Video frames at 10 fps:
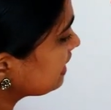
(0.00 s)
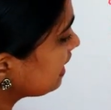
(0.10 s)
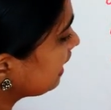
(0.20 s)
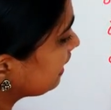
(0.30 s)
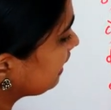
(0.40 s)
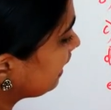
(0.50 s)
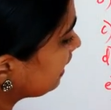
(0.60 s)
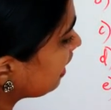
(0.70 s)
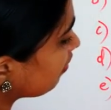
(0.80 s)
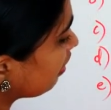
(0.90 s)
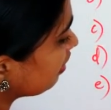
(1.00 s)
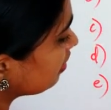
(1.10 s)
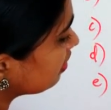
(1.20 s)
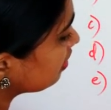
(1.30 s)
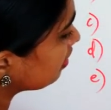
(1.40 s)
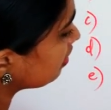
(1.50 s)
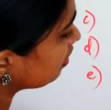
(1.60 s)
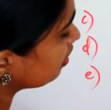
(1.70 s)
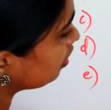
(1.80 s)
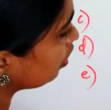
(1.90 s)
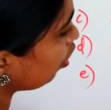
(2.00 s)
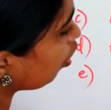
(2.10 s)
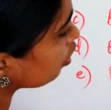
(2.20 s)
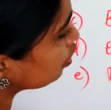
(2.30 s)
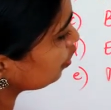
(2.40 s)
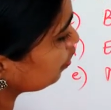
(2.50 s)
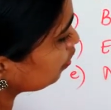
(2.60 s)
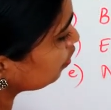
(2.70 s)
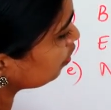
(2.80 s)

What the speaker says: is neither 1 nor 2